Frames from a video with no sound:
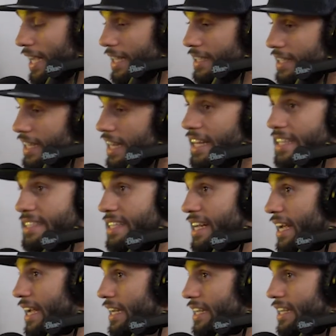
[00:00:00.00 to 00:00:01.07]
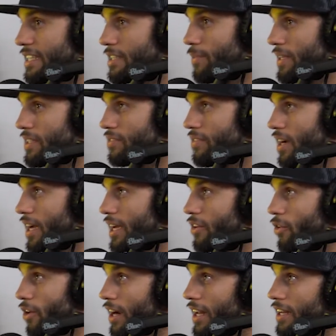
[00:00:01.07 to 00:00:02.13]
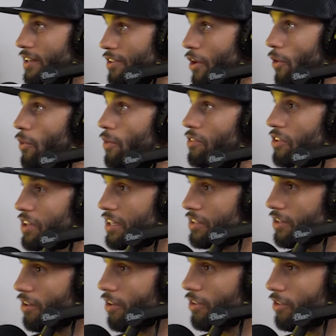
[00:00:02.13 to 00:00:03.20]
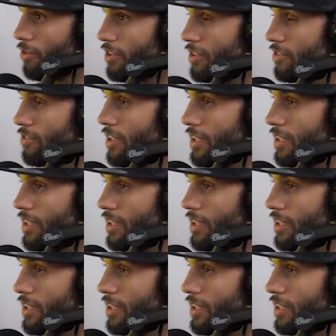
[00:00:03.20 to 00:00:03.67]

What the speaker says: I guess it didn't specify, or I didn't go look into the article.